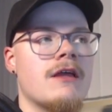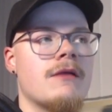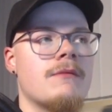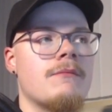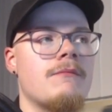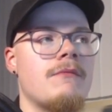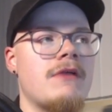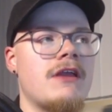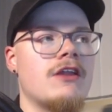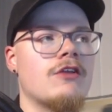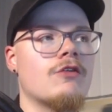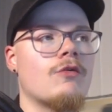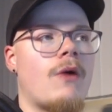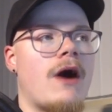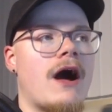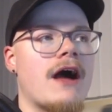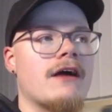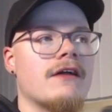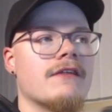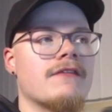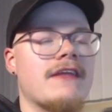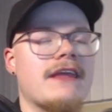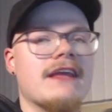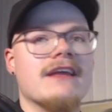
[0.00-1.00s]

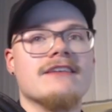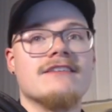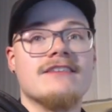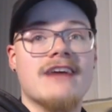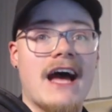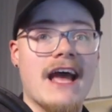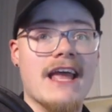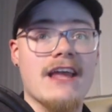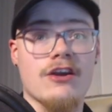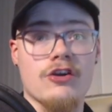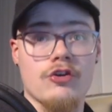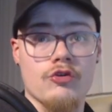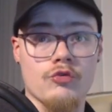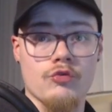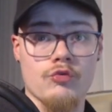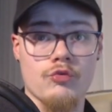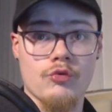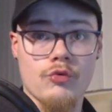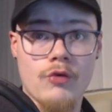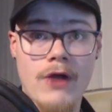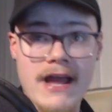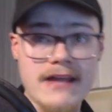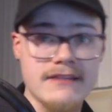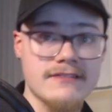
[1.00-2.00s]
Meanwhile, the entire
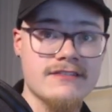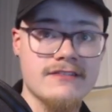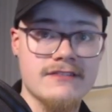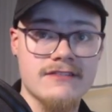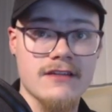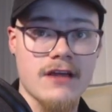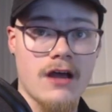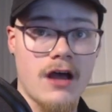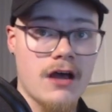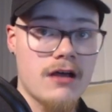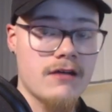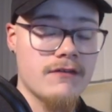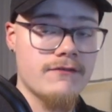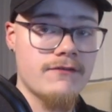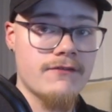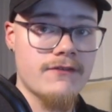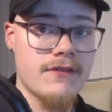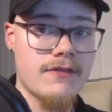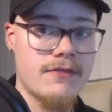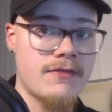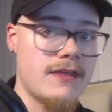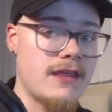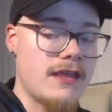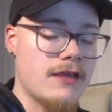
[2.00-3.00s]
rest
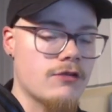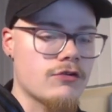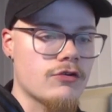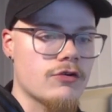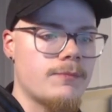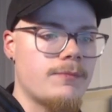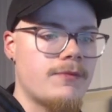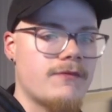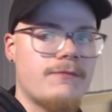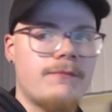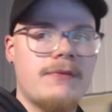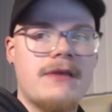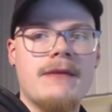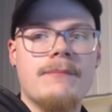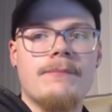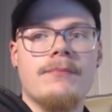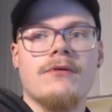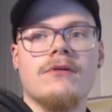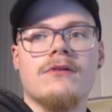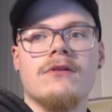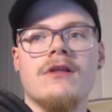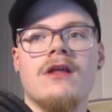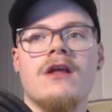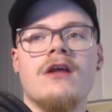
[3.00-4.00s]
of the group of
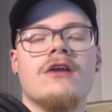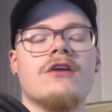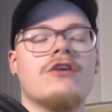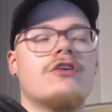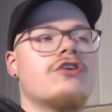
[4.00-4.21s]
people